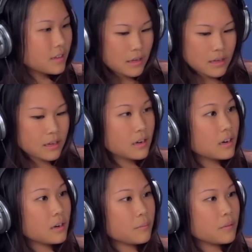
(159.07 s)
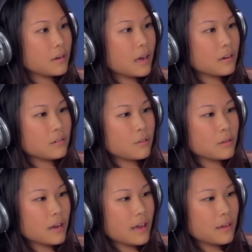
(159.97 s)
thing here. I don't know
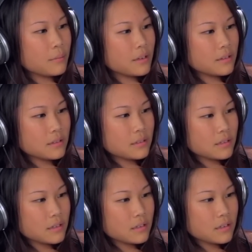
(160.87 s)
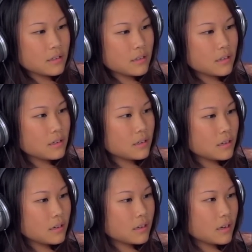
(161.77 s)
what A means.
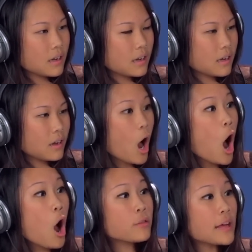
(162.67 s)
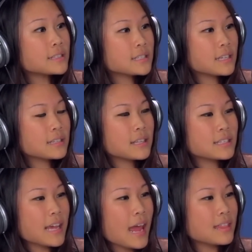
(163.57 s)
Uh, oh, that's the
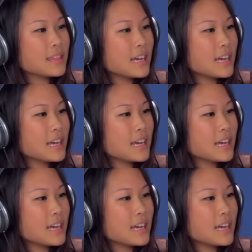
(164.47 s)
skate